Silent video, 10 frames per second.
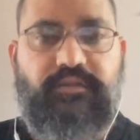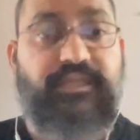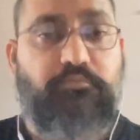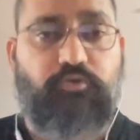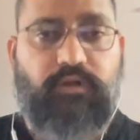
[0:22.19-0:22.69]

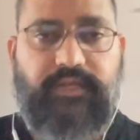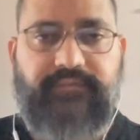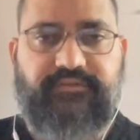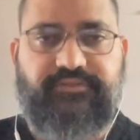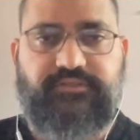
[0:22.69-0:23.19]

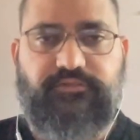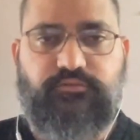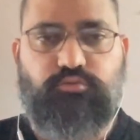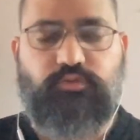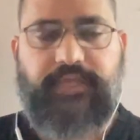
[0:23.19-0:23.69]
demonetization
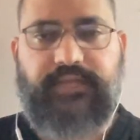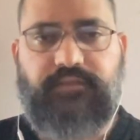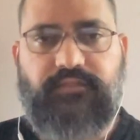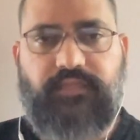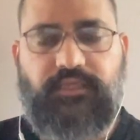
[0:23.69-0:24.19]
tool that
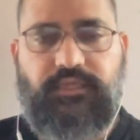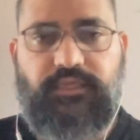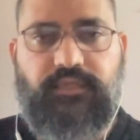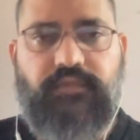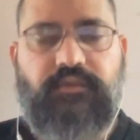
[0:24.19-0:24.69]

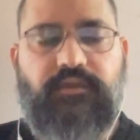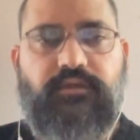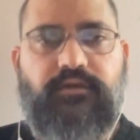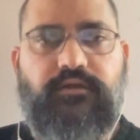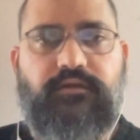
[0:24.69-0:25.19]
the
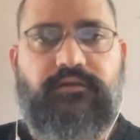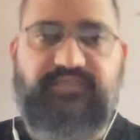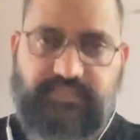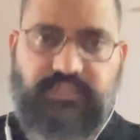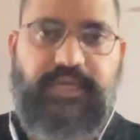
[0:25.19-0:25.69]

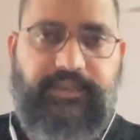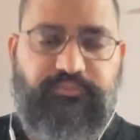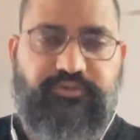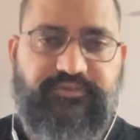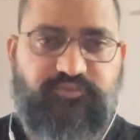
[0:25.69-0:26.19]
this time
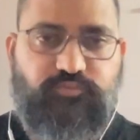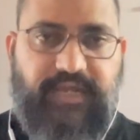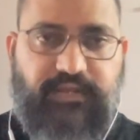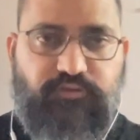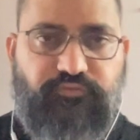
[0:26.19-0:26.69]
the Reserve
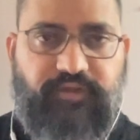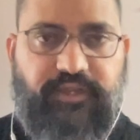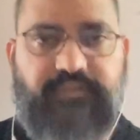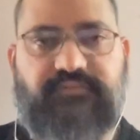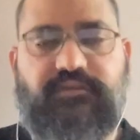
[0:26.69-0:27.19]
Bank of
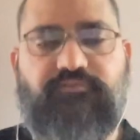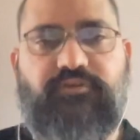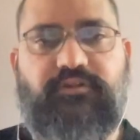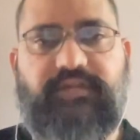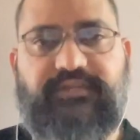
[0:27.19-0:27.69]
India's
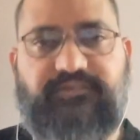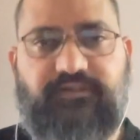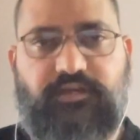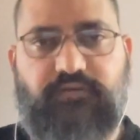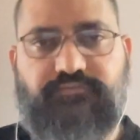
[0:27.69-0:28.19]
governor has
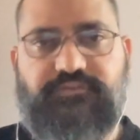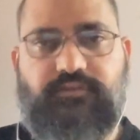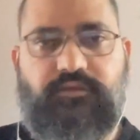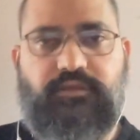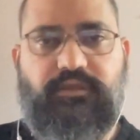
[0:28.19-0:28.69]
announced
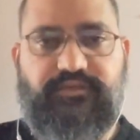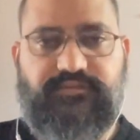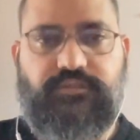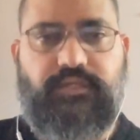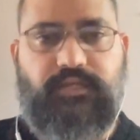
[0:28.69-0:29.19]

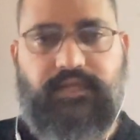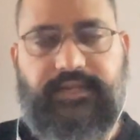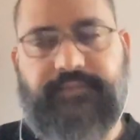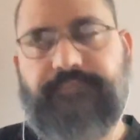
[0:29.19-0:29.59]
yesterday night